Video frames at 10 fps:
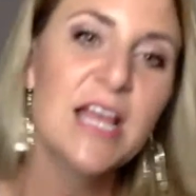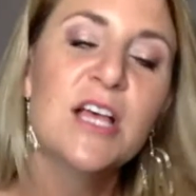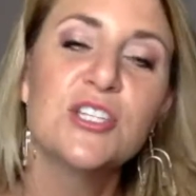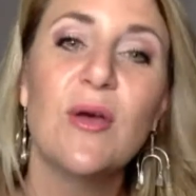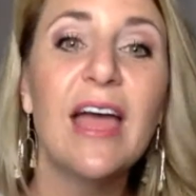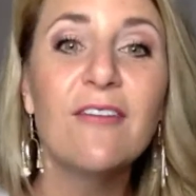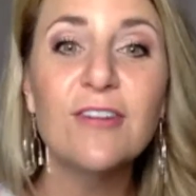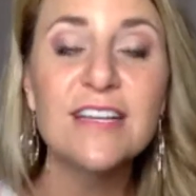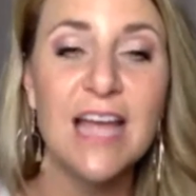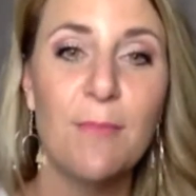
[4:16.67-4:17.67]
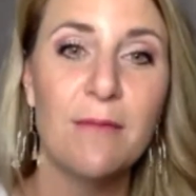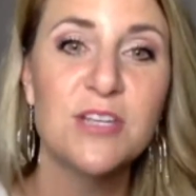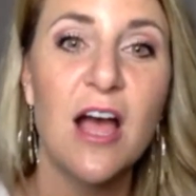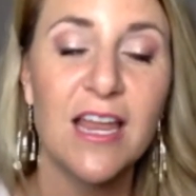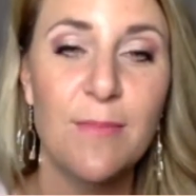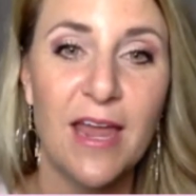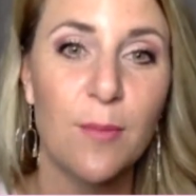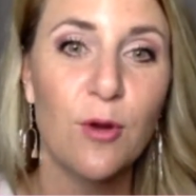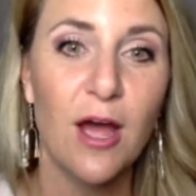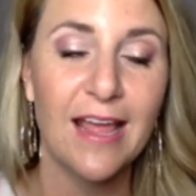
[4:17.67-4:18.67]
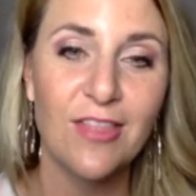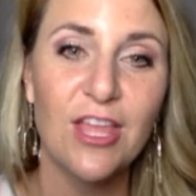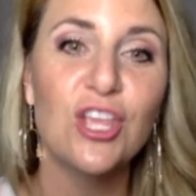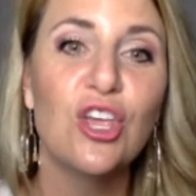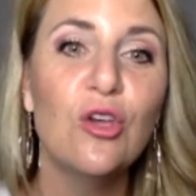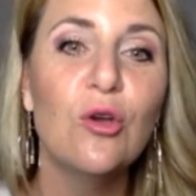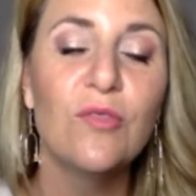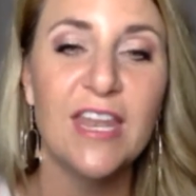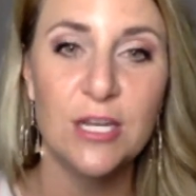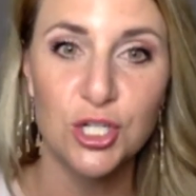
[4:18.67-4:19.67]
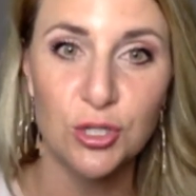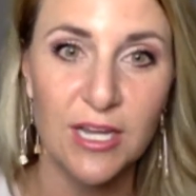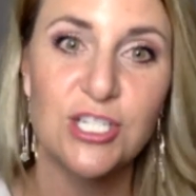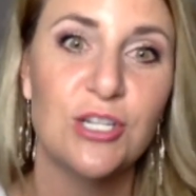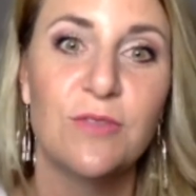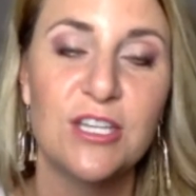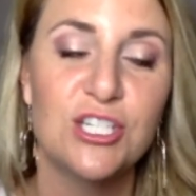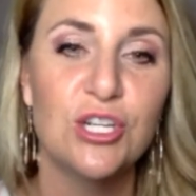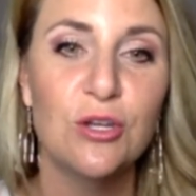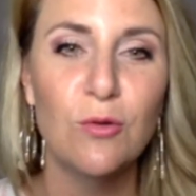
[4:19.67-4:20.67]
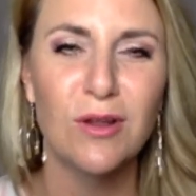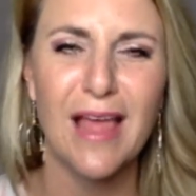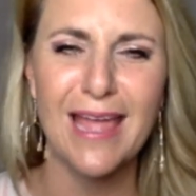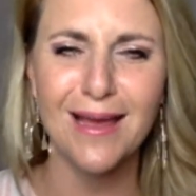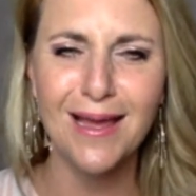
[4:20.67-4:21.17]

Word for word: So every time I'm talking about a product that you, that intrigued you, that you were like,